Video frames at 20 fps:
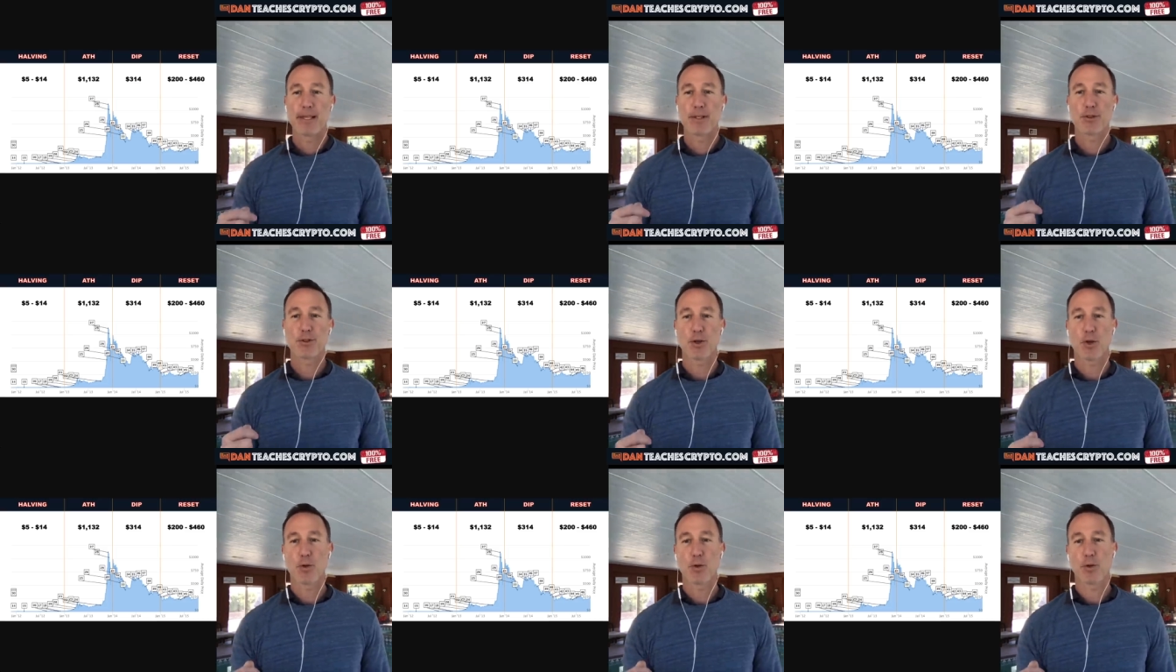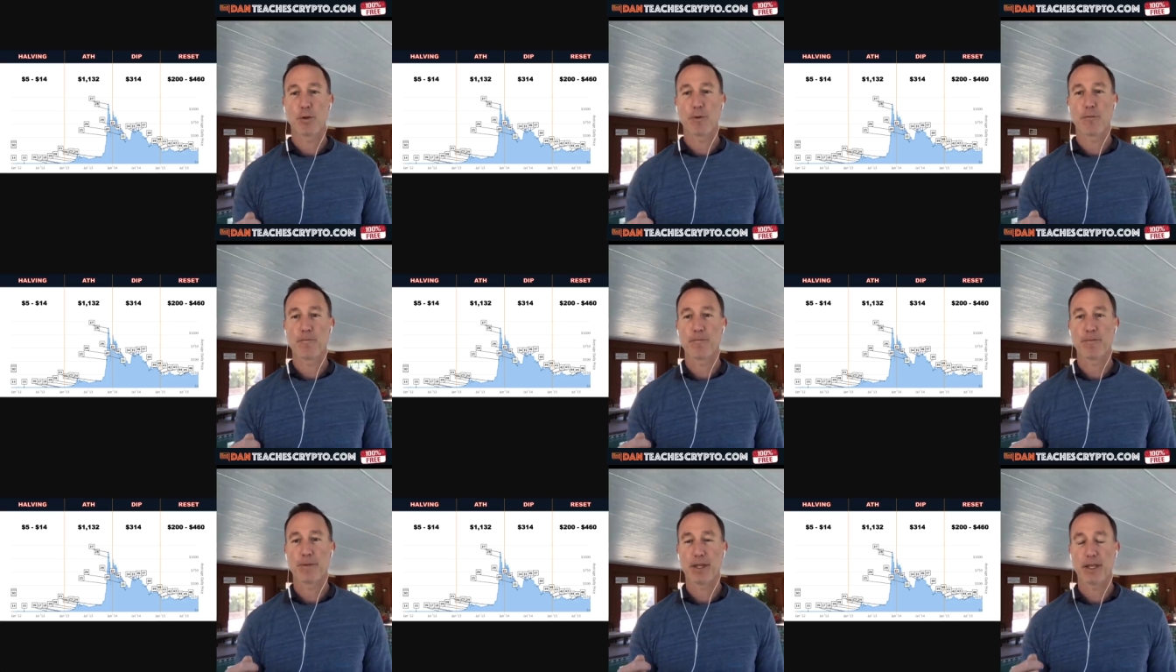So
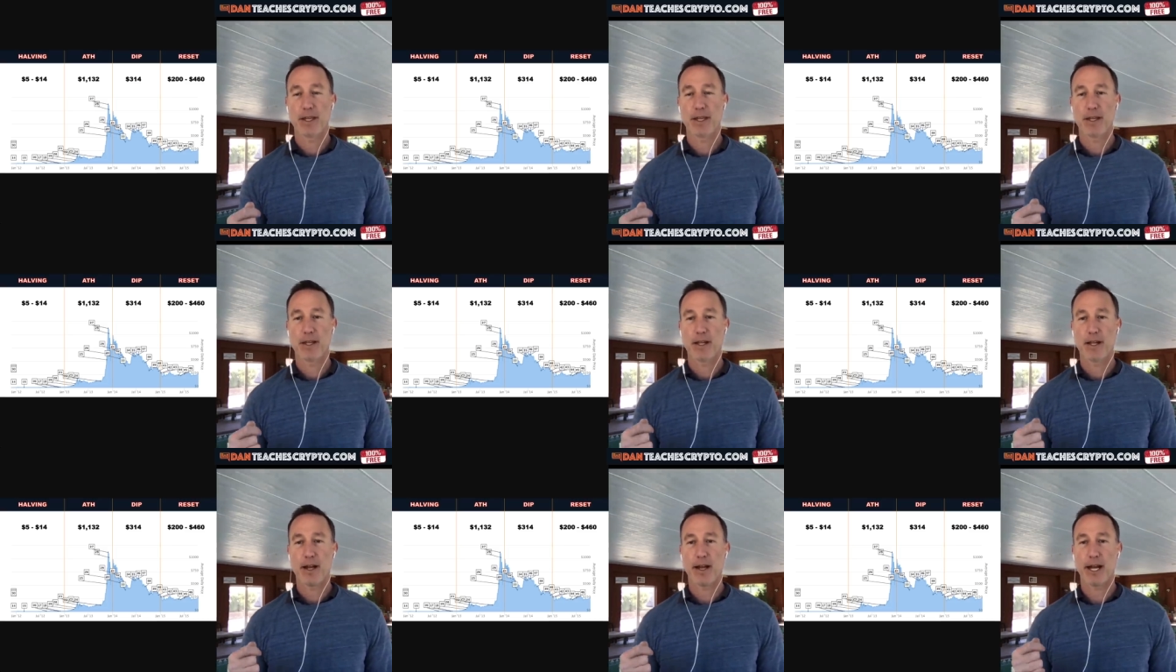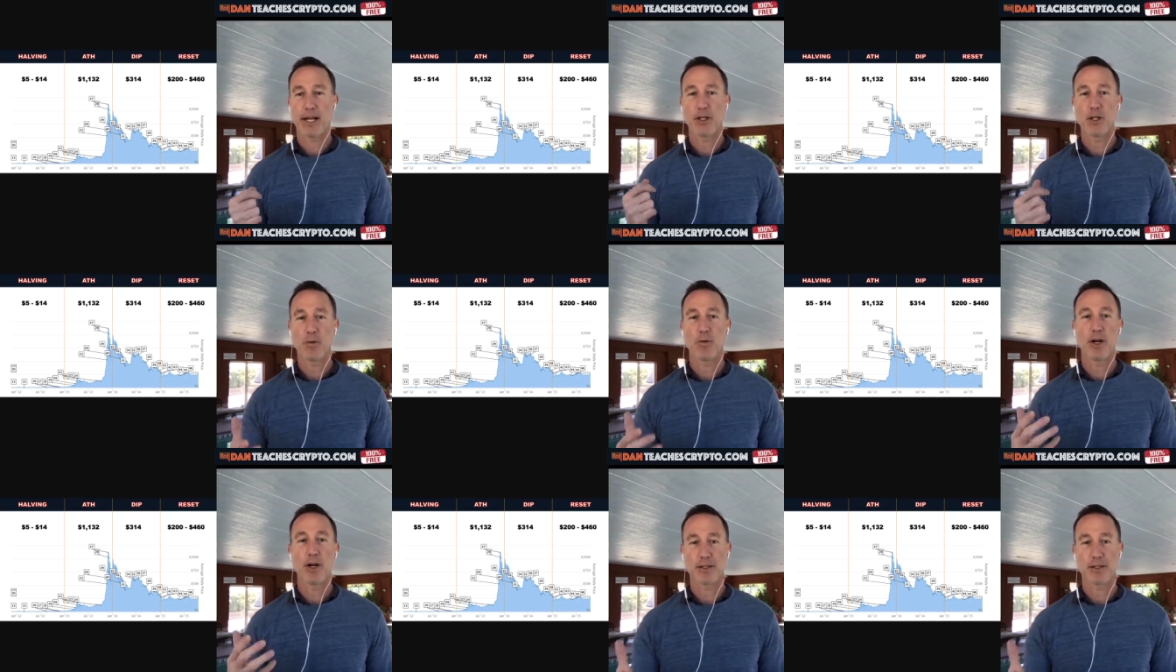I
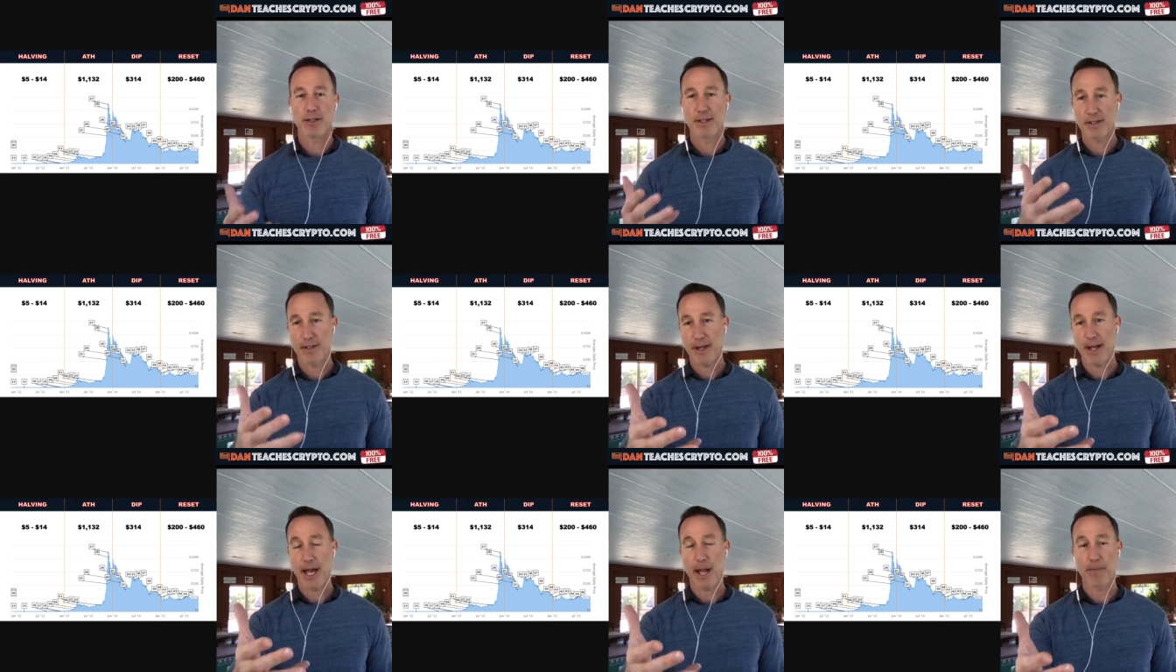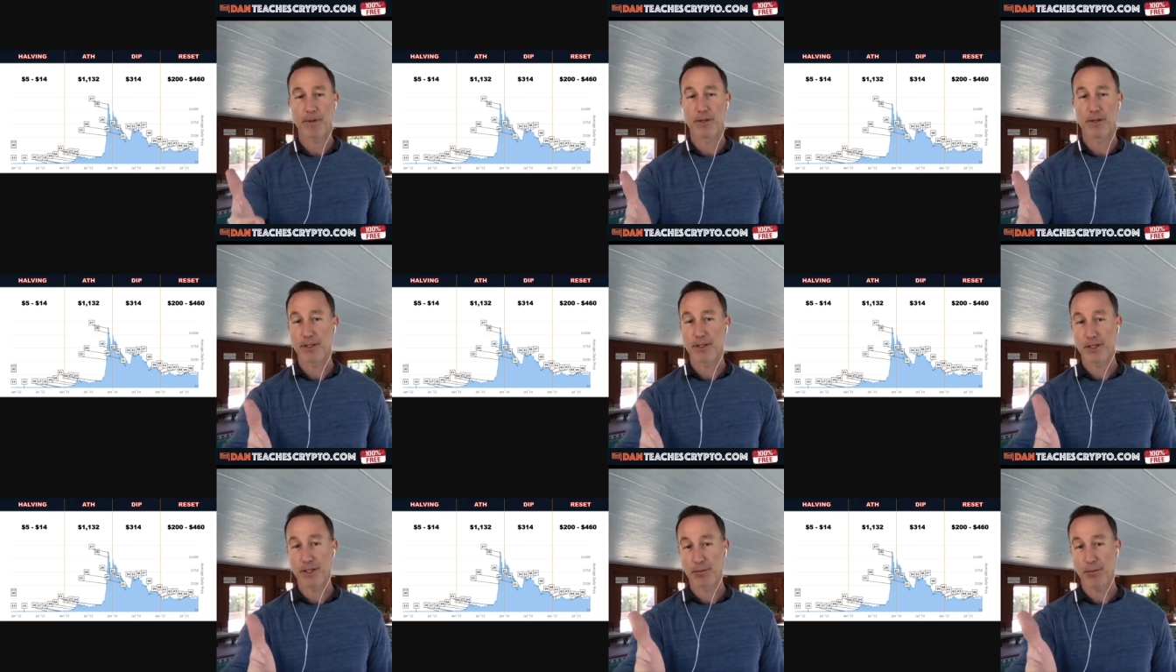don't want this to
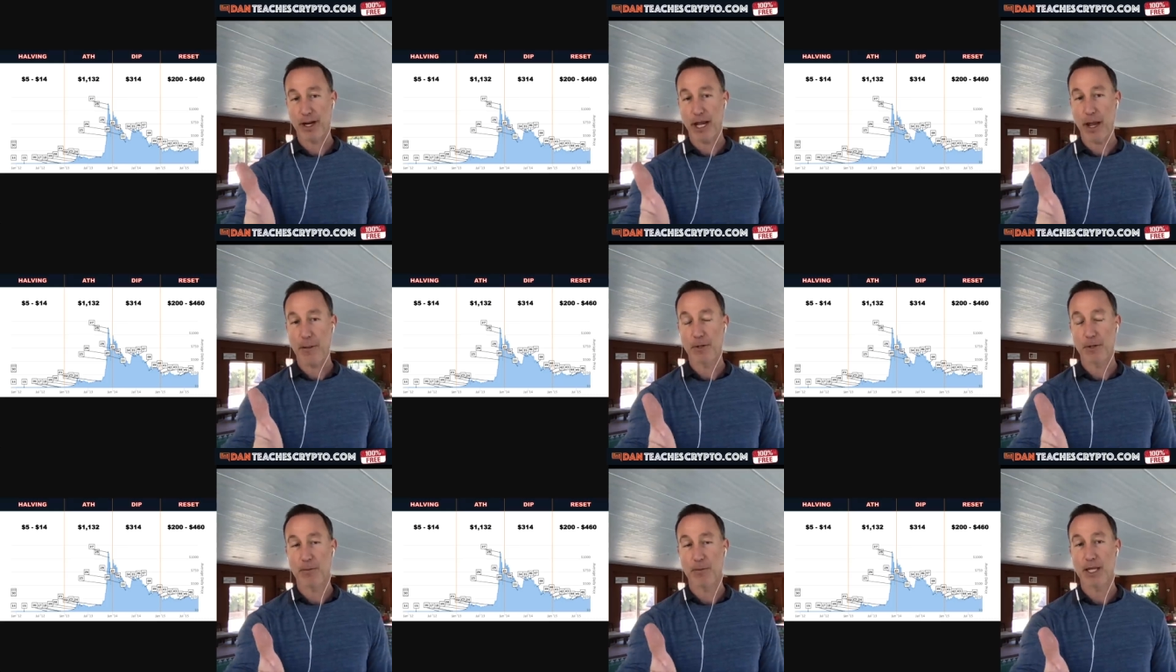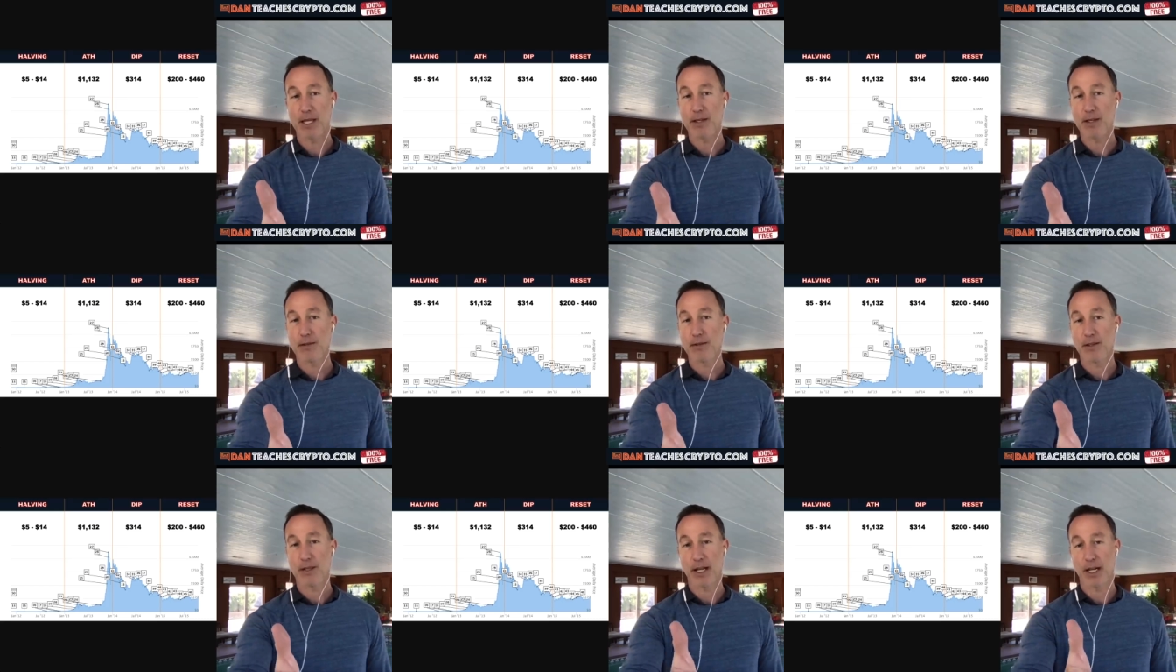happen. This is what happened to
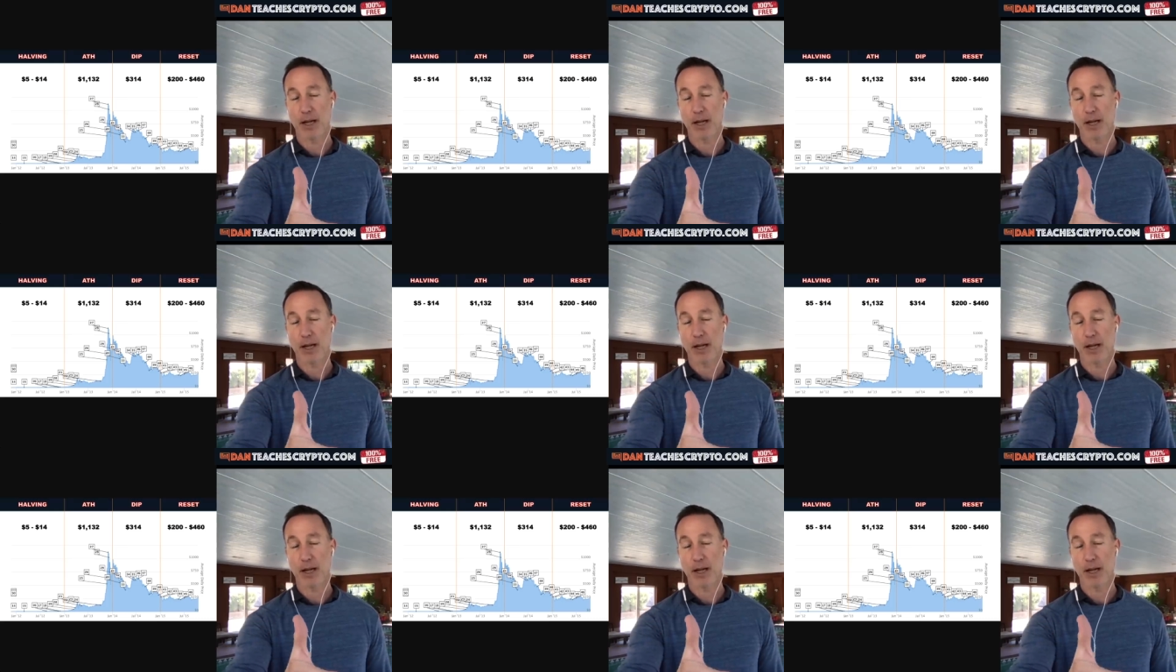me.